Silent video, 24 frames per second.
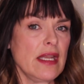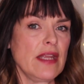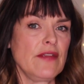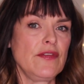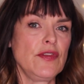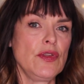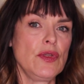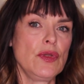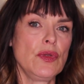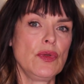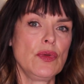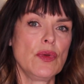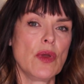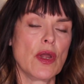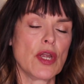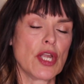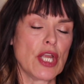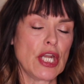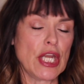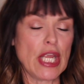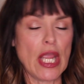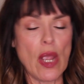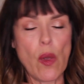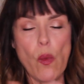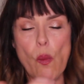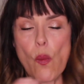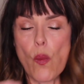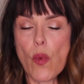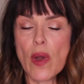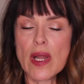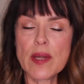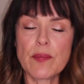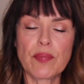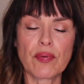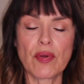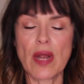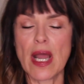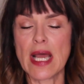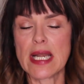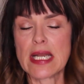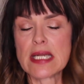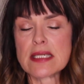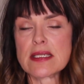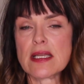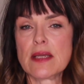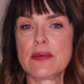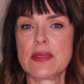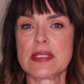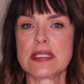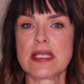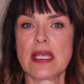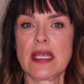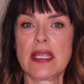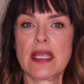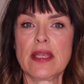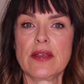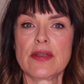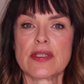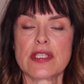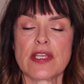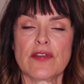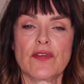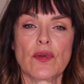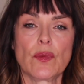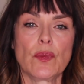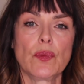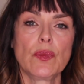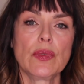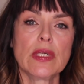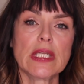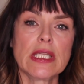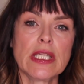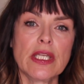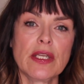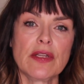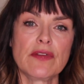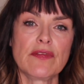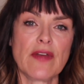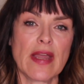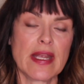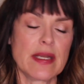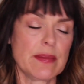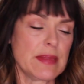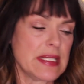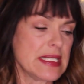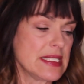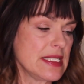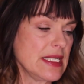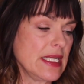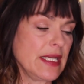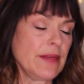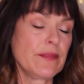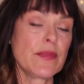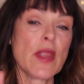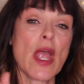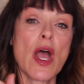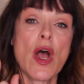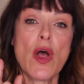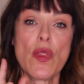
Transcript: If you are going to get one product, I would say get yourself a really good vitamin C.